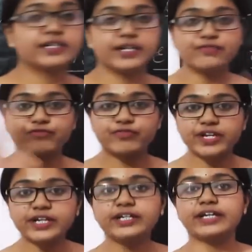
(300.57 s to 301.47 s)

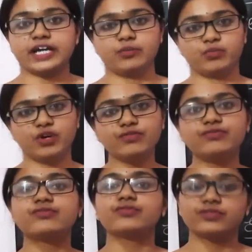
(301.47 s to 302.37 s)
different type of
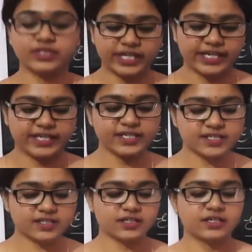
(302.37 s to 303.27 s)

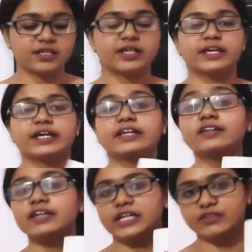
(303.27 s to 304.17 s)
things
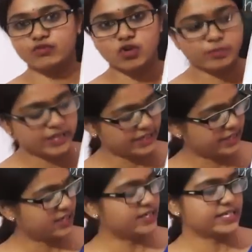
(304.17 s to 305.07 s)
In
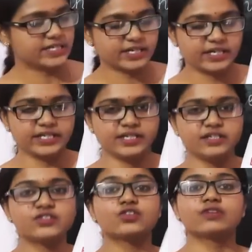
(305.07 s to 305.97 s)
environmental
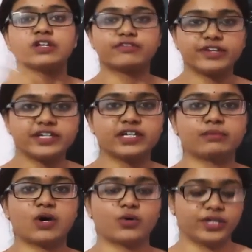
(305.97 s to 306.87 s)
studies, you will read
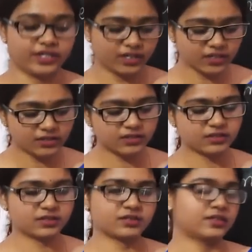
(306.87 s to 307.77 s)
about the
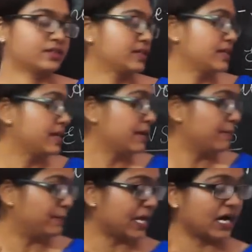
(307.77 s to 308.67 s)

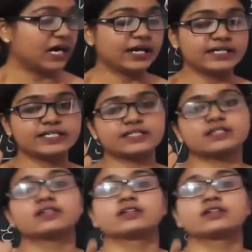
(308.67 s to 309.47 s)
plants,